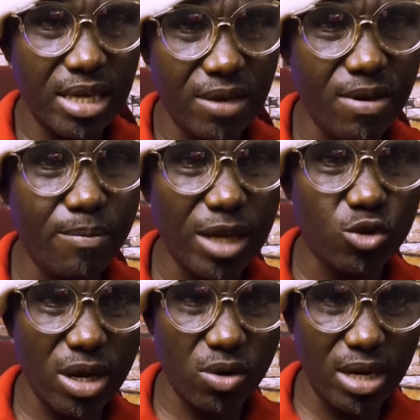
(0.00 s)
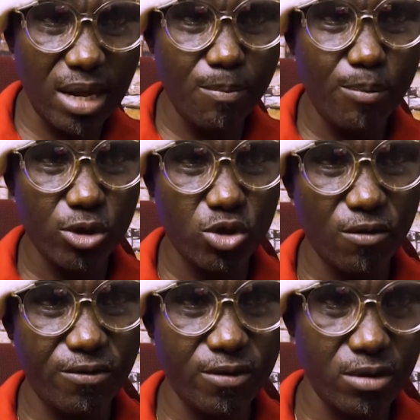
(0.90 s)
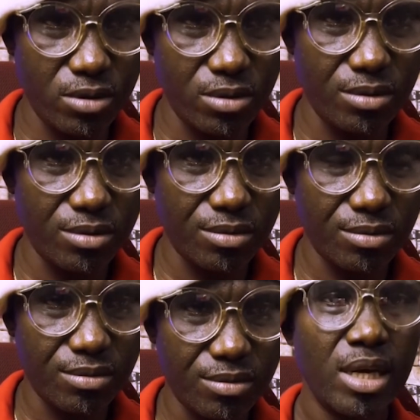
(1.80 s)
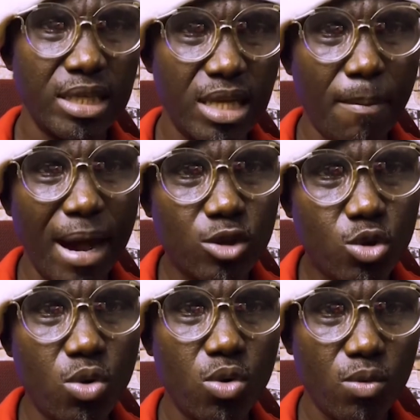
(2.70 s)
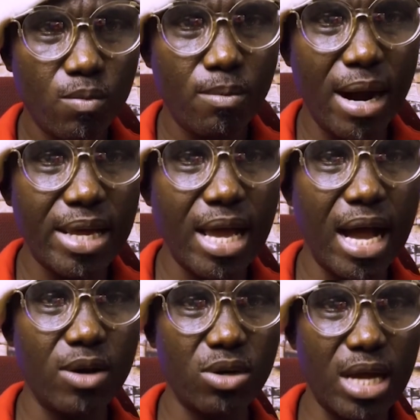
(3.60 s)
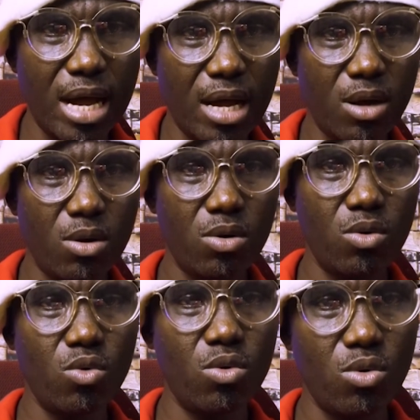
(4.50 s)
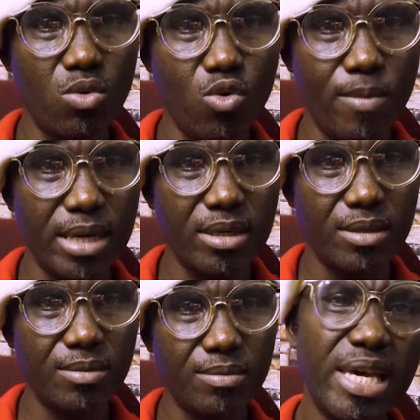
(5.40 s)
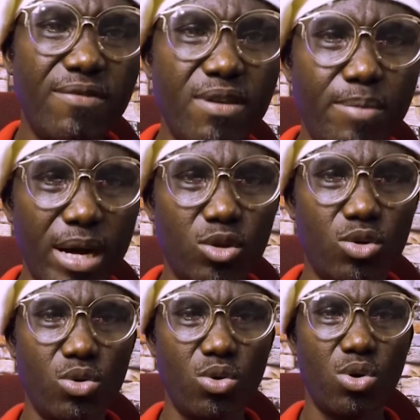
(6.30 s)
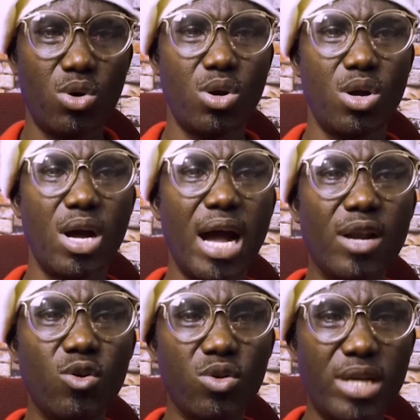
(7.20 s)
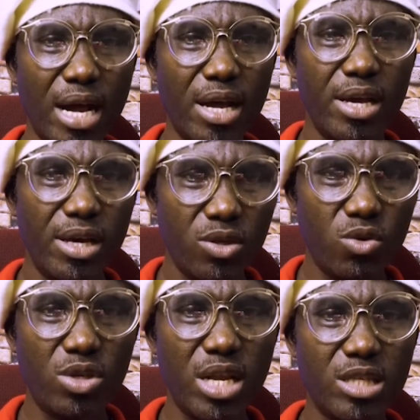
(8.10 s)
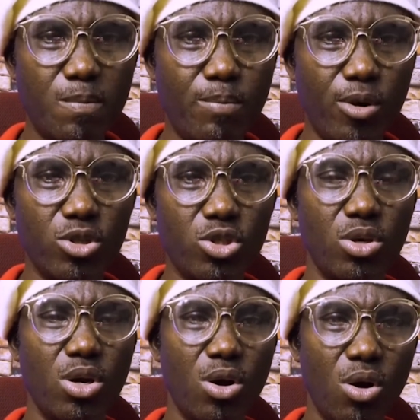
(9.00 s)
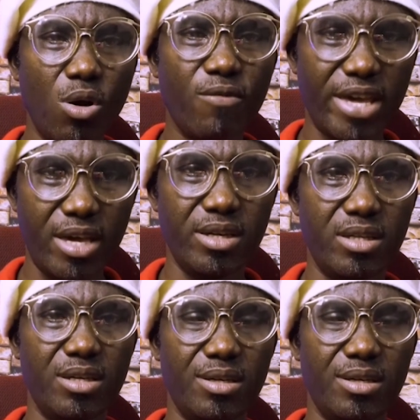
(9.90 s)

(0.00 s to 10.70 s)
giving birth to another bunch. The man too marry another woman, giving birth to another useless bunch of kids.